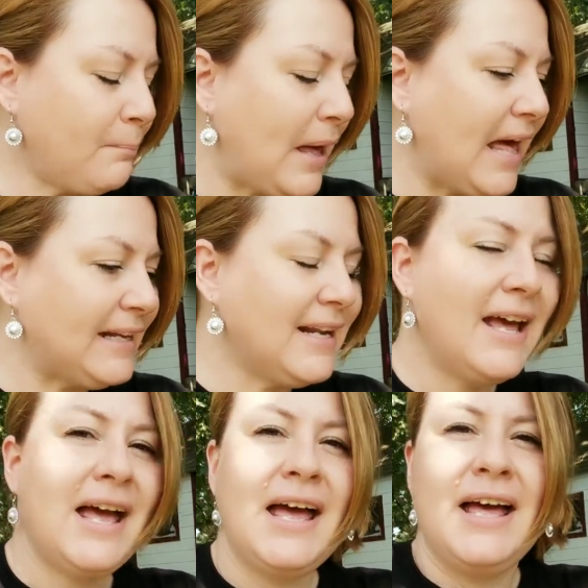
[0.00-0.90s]
But
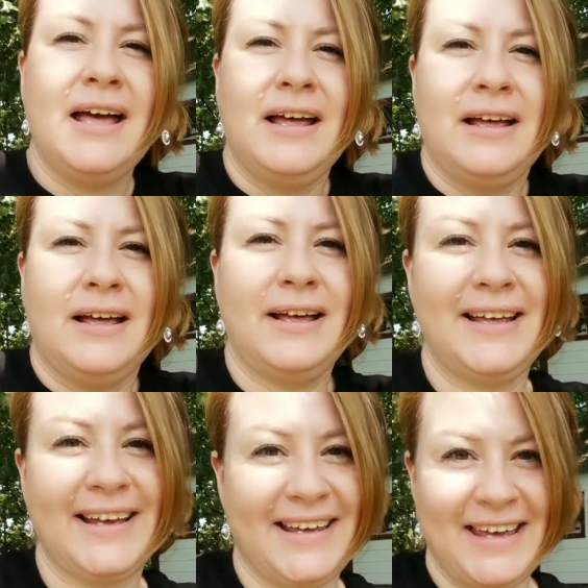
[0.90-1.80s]

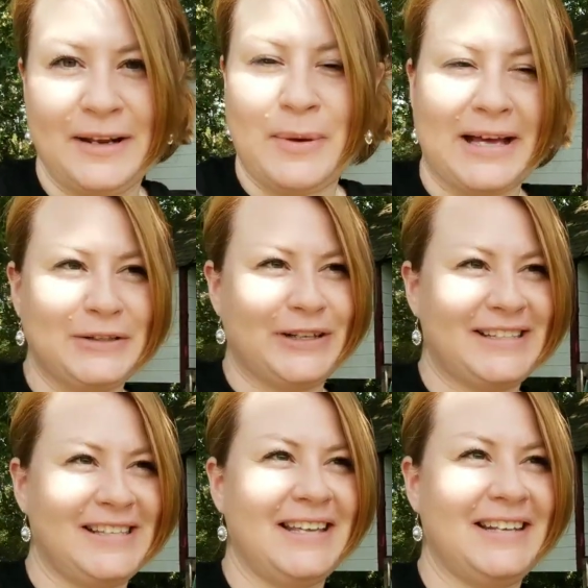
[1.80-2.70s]
again,
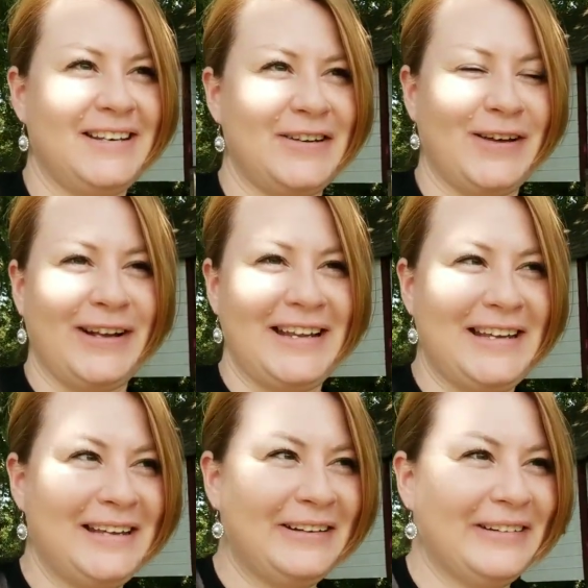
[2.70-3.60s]
Patrick's not
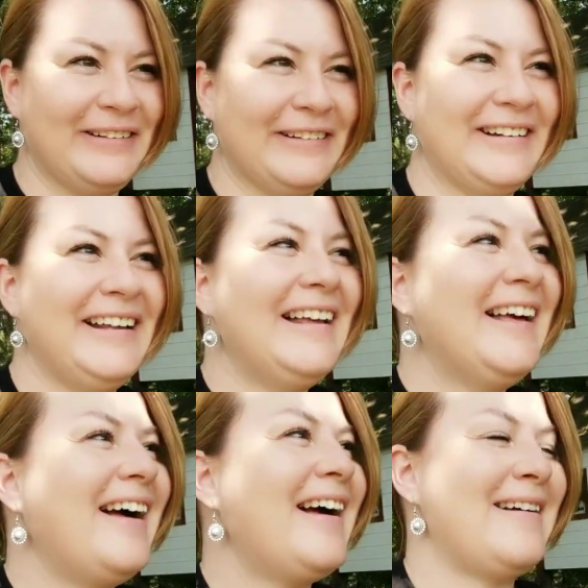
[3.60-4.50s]
here.
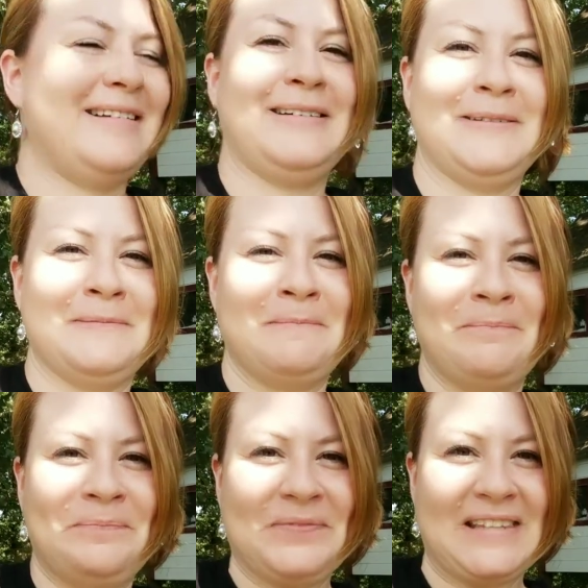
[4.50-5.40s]

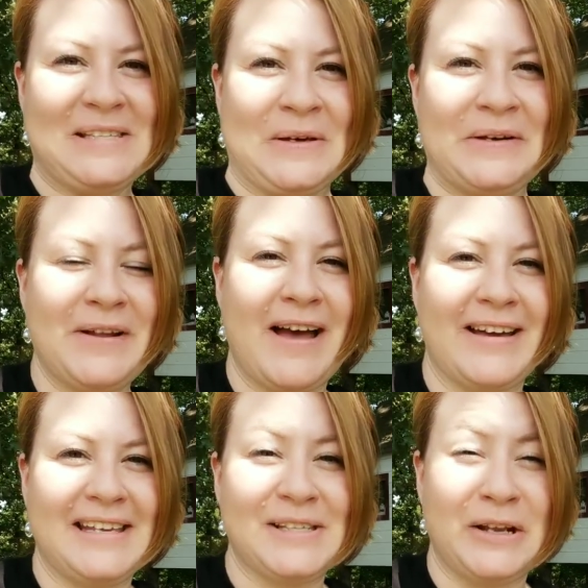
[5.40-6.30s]
Um, so I don't know
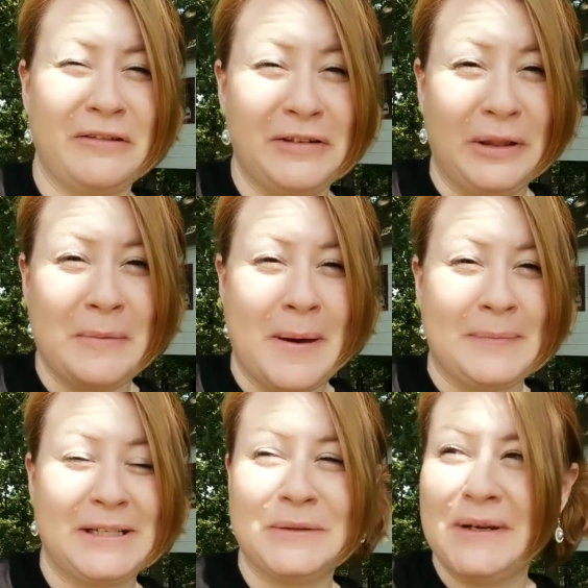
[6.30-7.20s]
how he's going to feel about
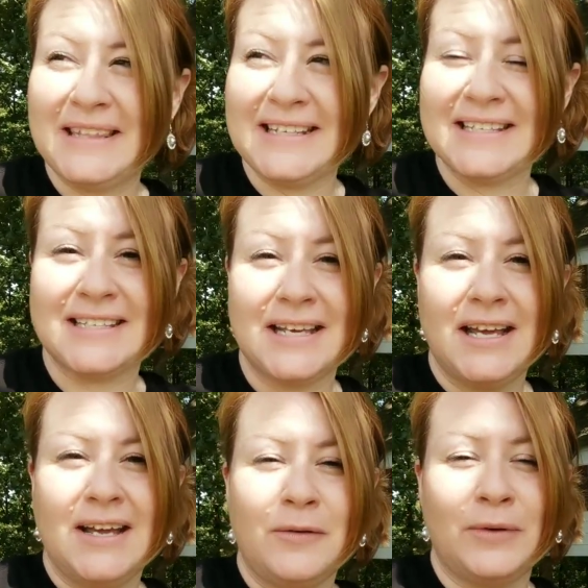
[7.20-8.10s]
me doing this
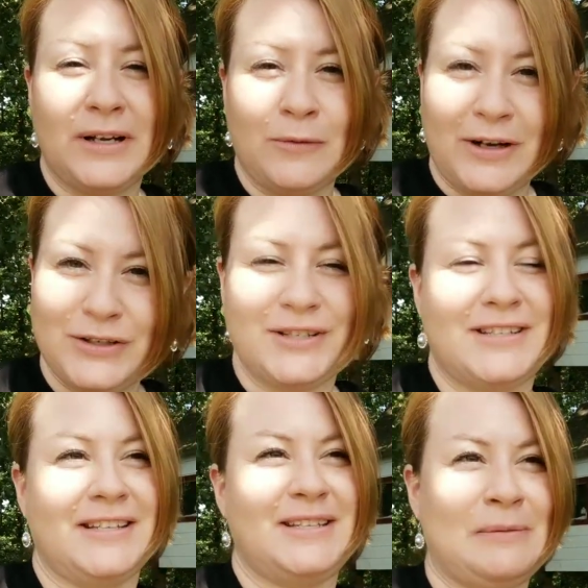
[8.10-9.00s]
when he watches
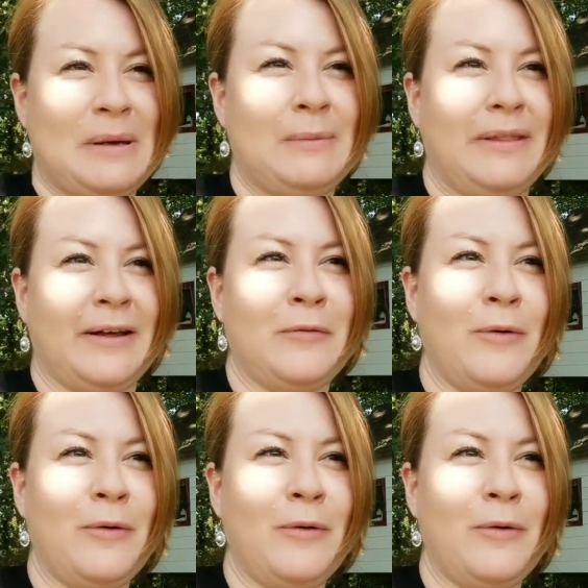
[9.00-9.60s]
this, he may be like,